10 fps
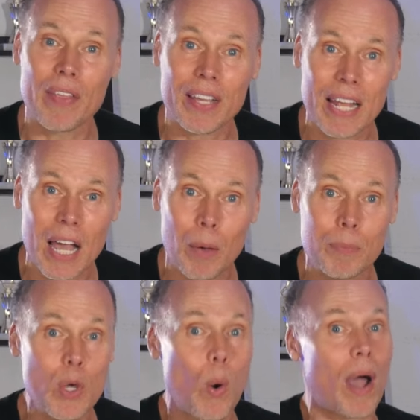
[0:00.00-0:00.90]
They're going to help
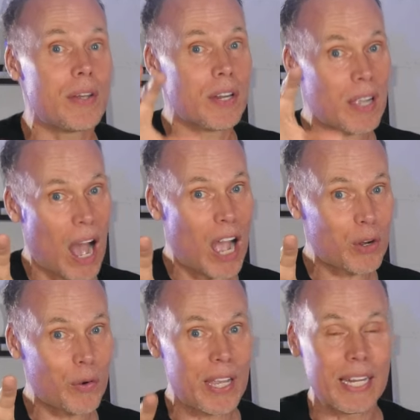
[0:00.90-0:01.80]
you on your
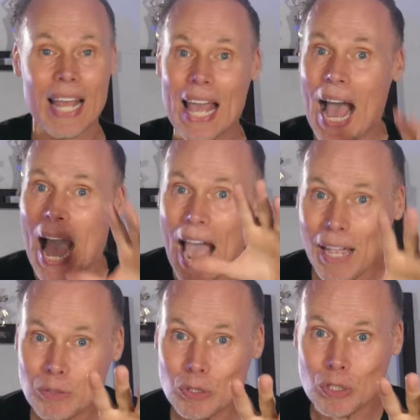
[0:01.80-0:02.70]
concrete,
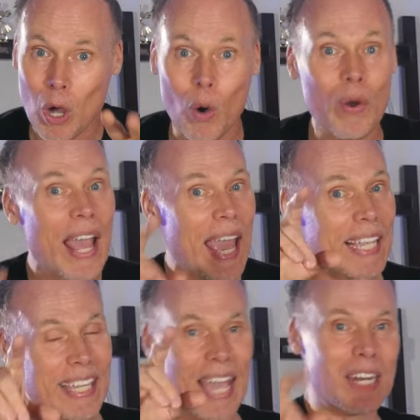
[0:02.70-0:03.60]
Hydrostone,
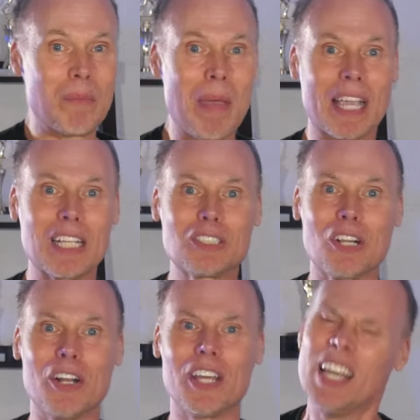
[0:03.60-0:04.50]
and candle making
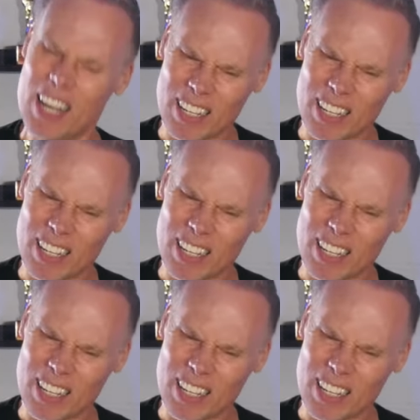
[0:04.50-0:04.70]
journey.